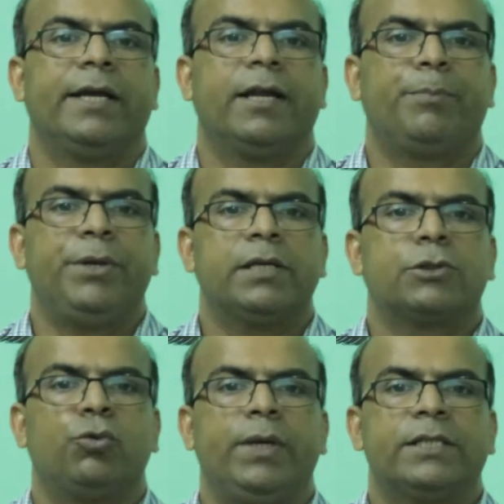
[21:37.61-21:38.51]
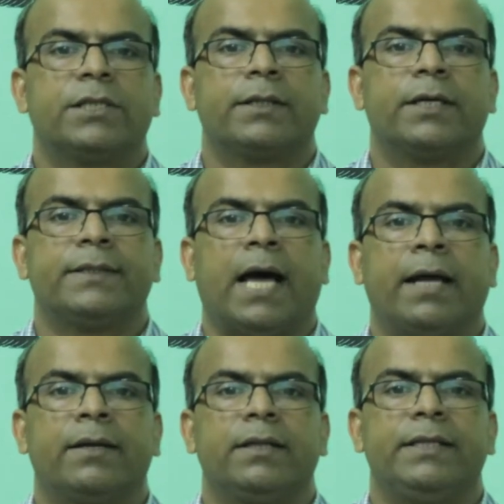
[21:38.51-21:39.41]
it appears to each other
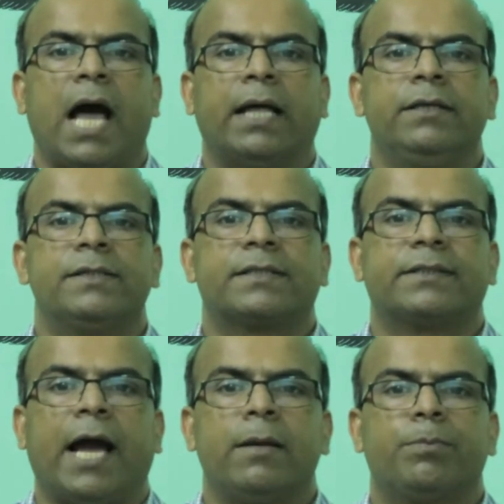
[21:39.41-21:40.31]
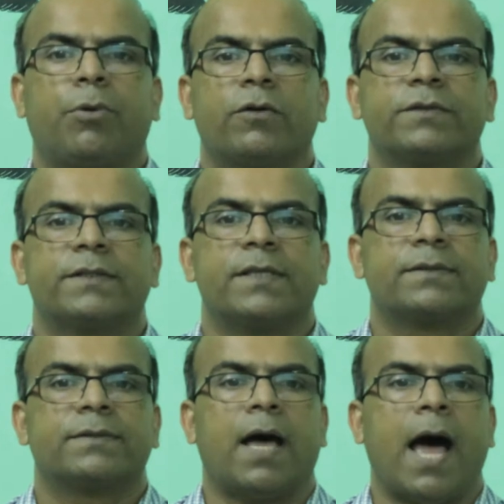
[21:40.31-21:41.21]
that the other's time
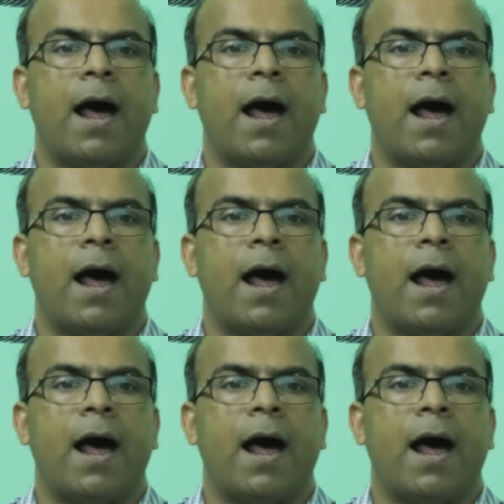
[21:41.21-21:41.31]
processes